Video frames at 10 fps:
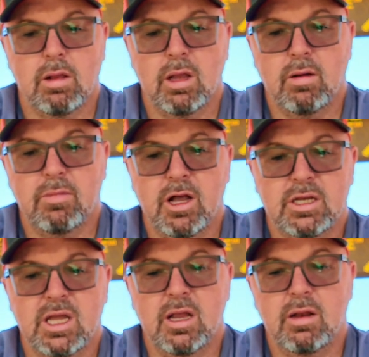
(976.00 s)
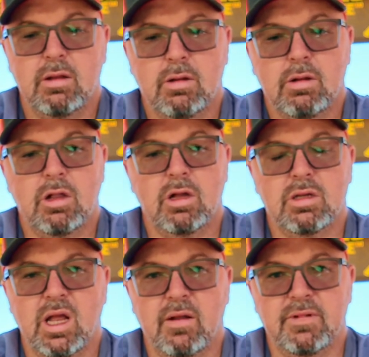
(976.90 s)
Now I'm locked in,
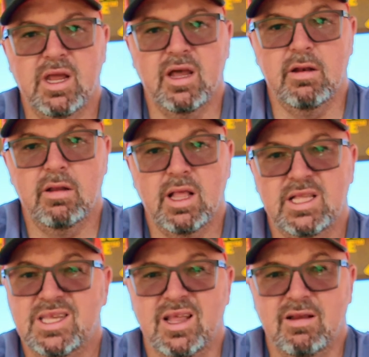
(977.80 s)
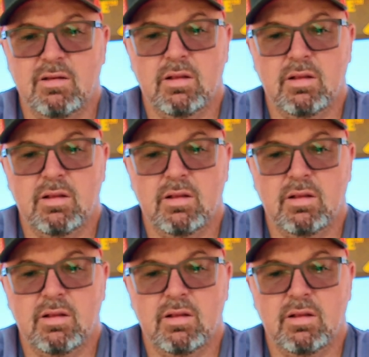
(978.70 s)
close, I'm done. That's it.